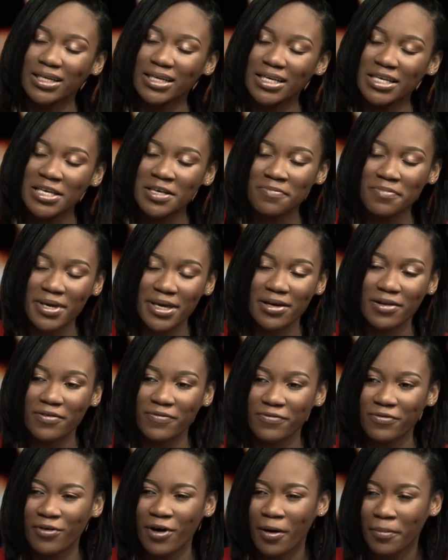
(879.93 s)
email
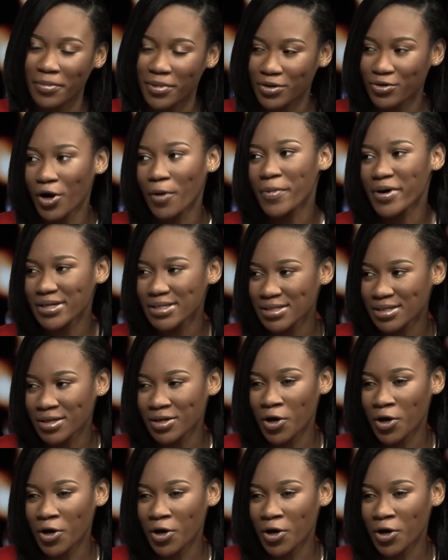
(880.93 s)
from the Robertson